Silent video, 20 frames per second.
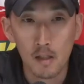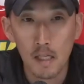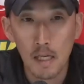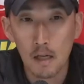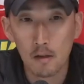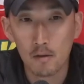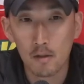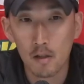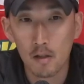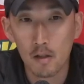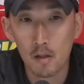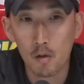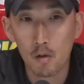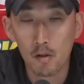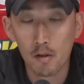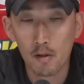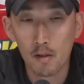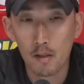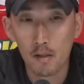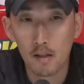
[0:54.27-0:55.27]
I'll say the
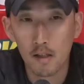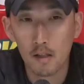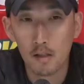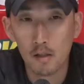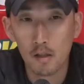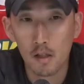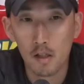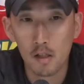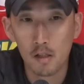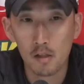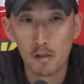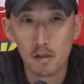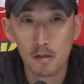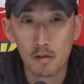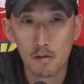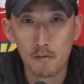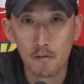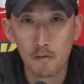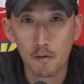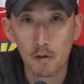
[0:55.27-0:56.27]
only thing that
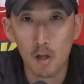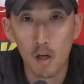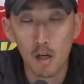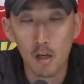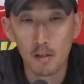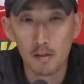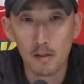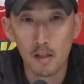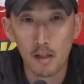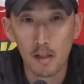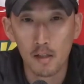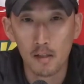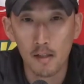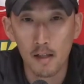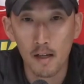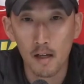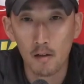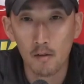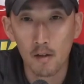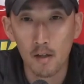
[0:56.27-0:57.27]
changed for us heading
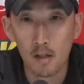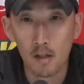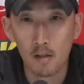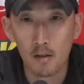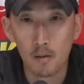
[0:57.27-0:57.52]
down there,